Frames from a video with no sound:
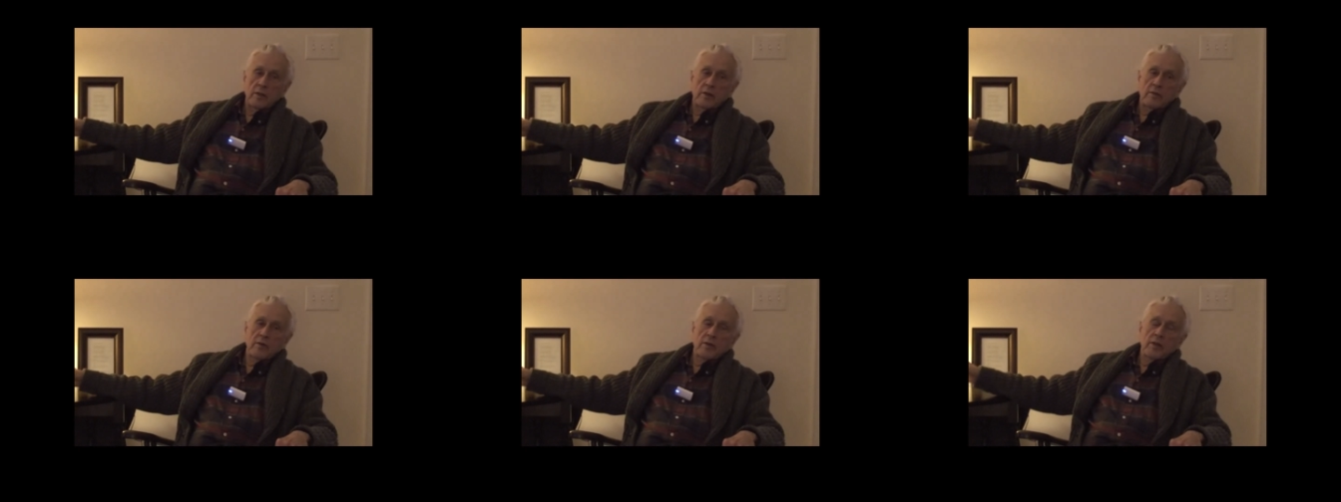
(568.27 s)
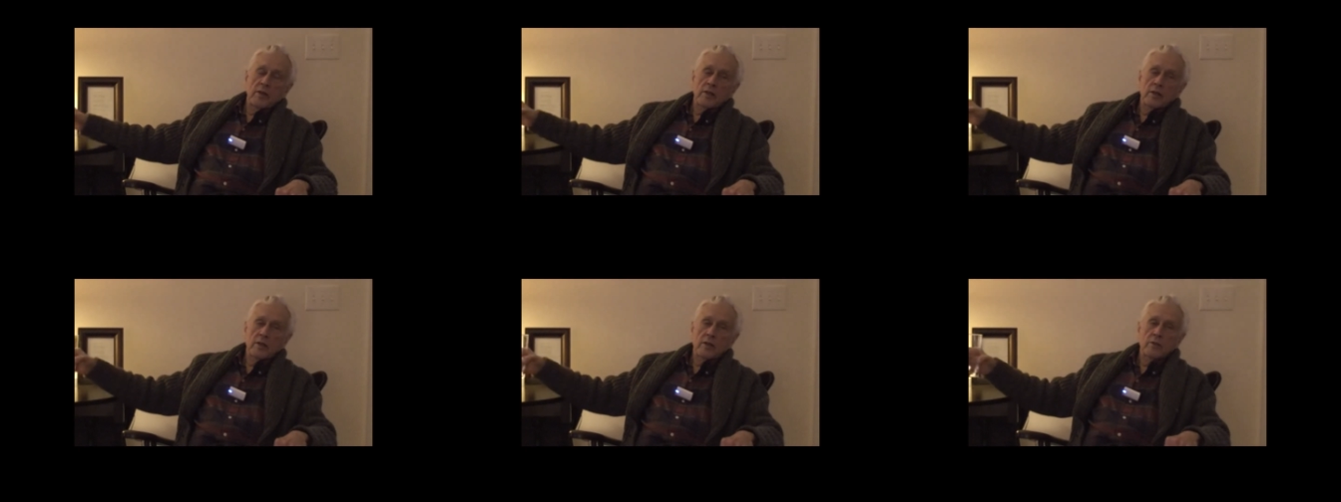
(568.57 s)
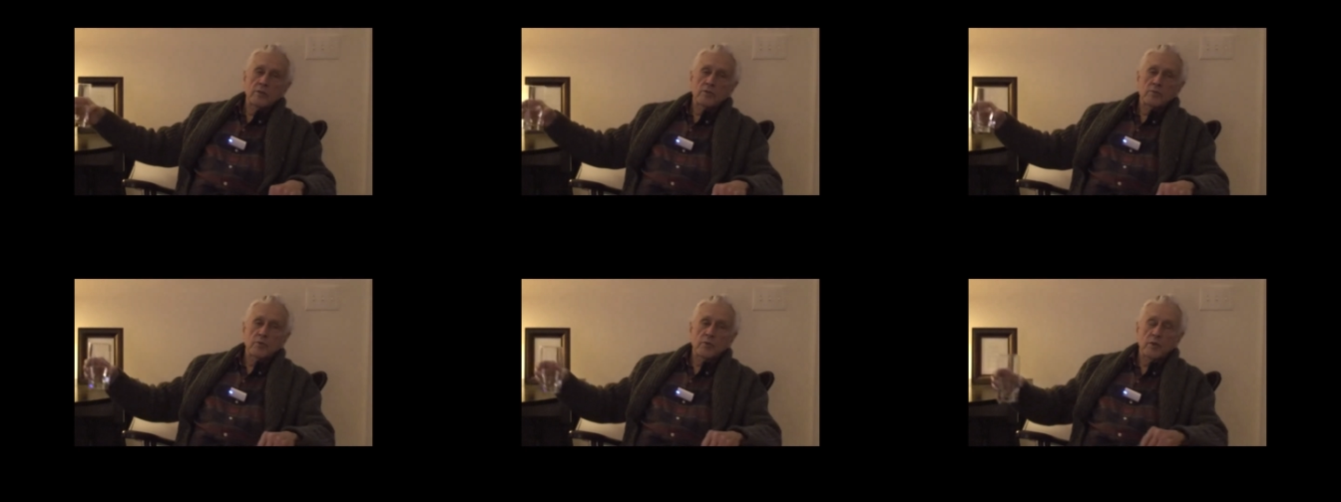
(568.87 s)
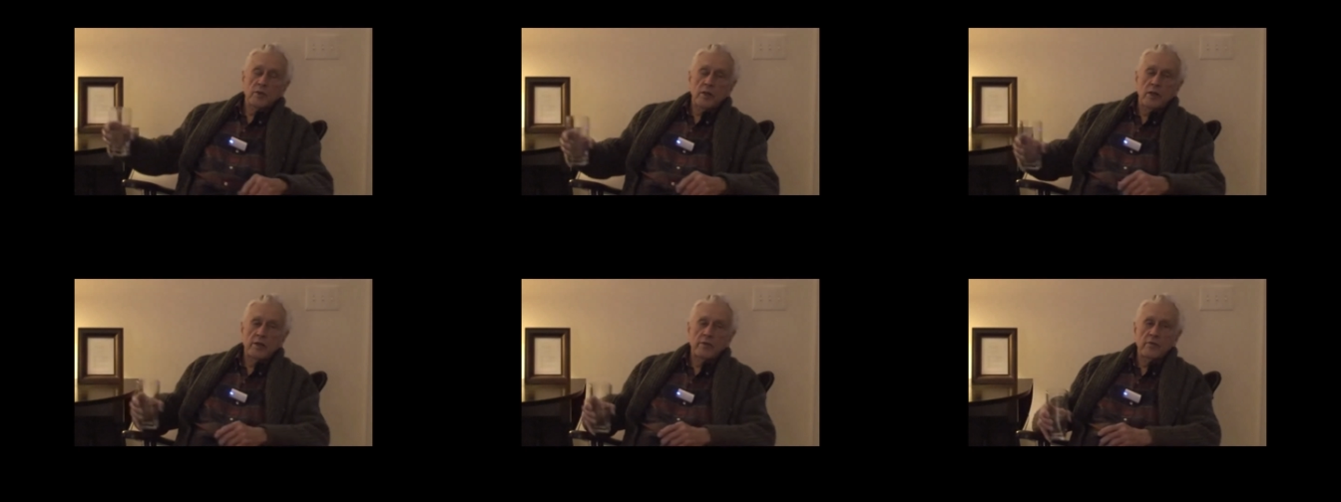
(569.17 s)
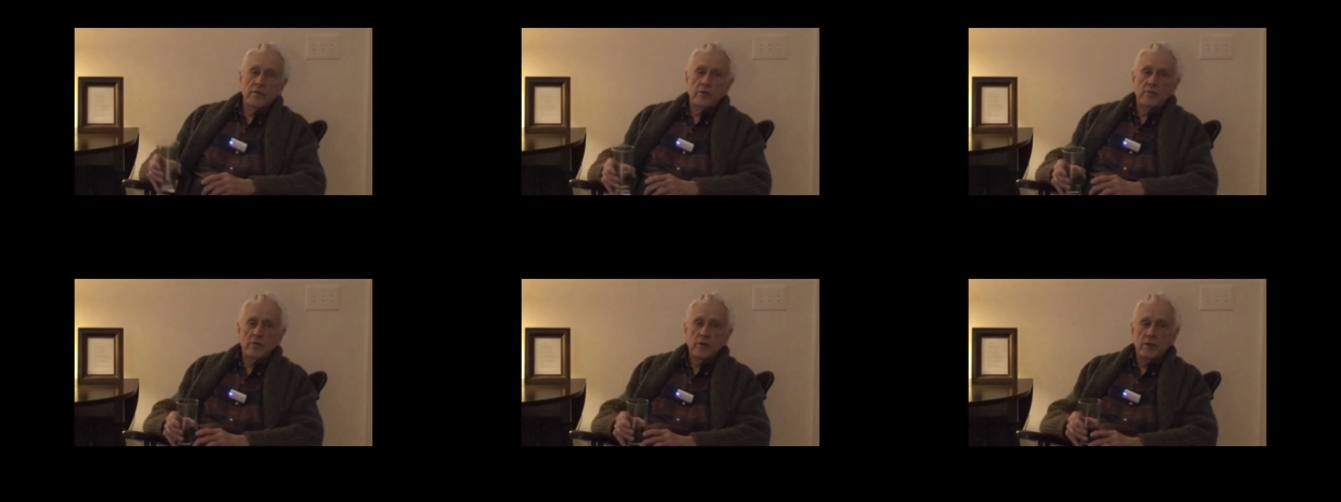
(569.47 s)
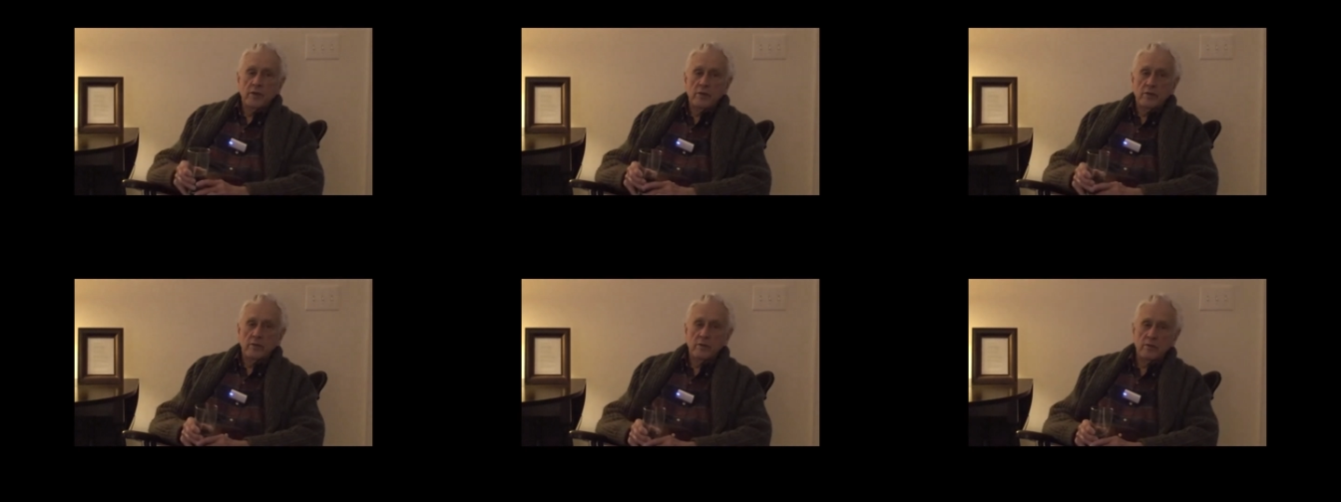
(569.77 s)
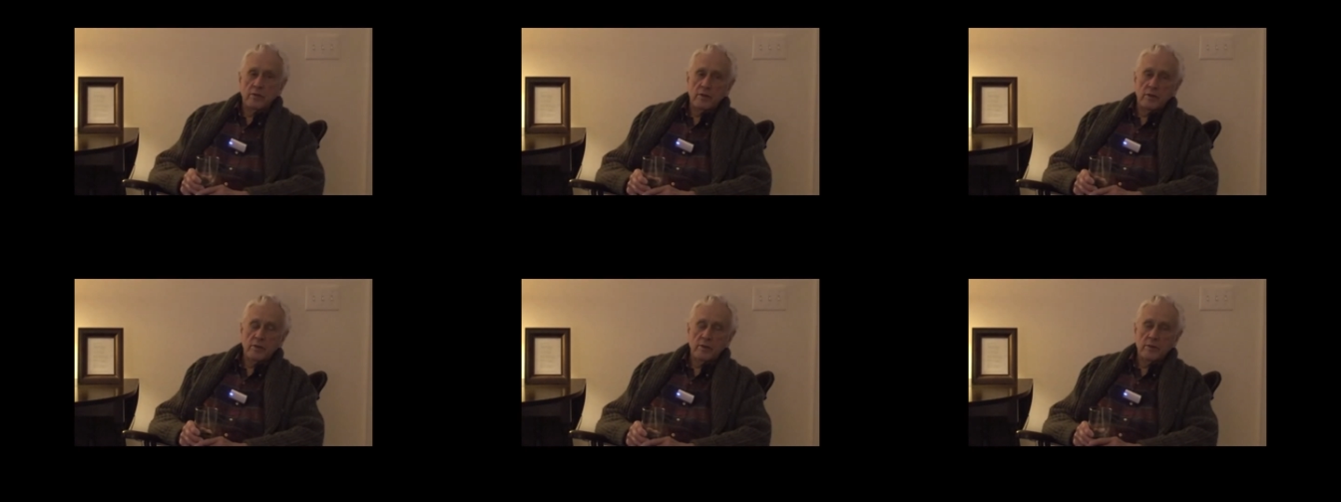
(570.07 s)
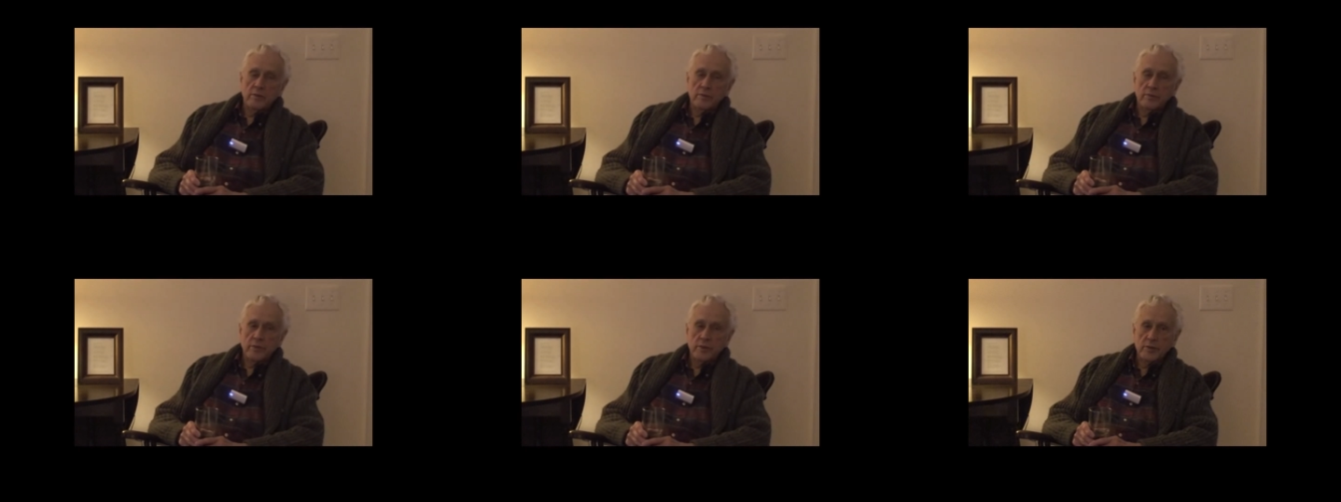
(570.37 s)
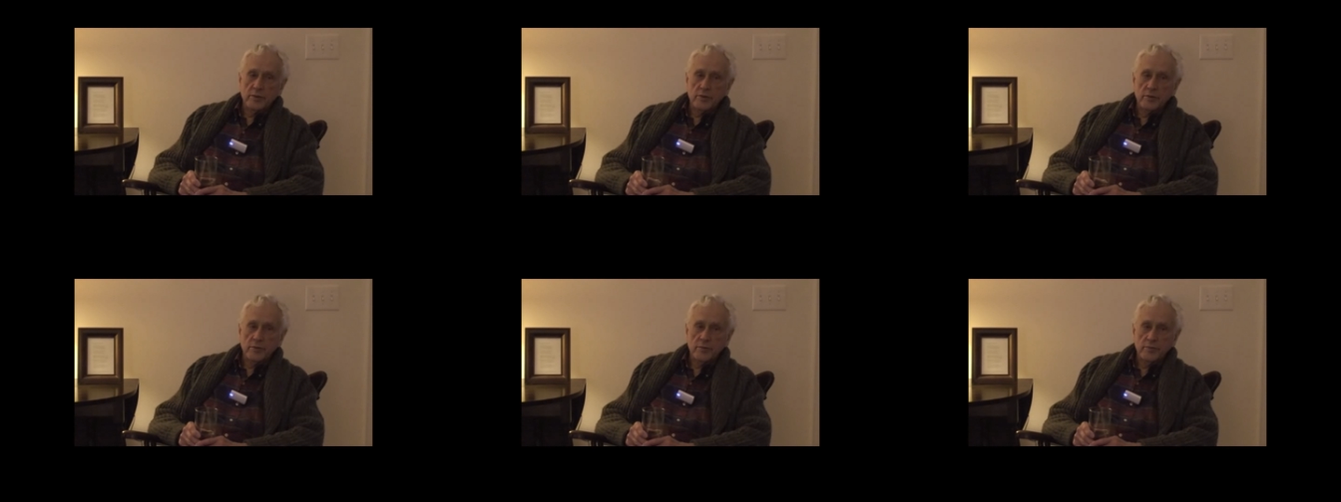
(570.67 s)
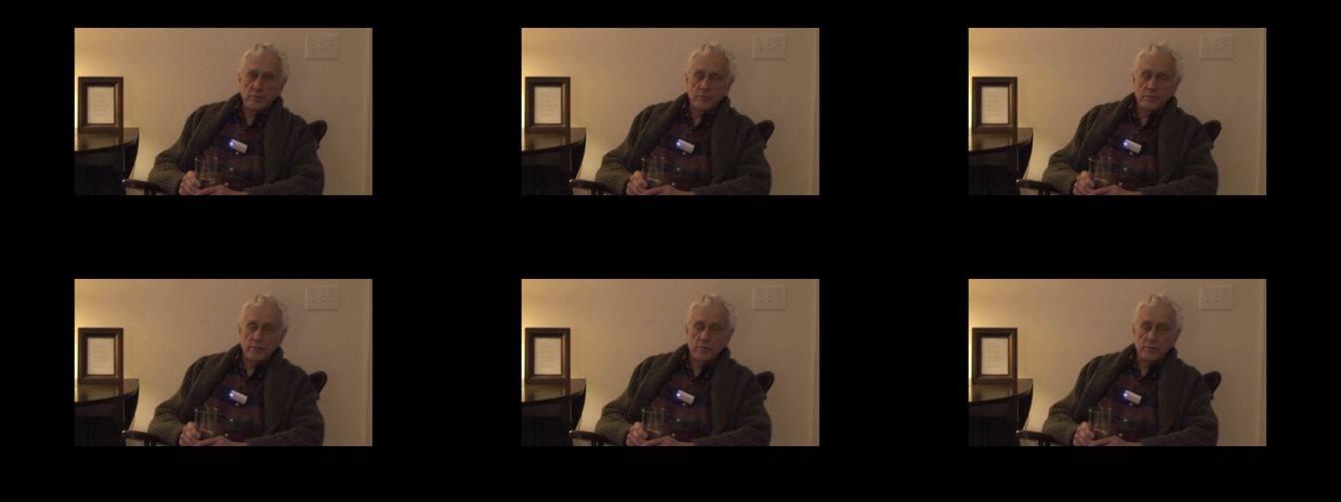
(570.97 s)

everything that goes with life giving. yes.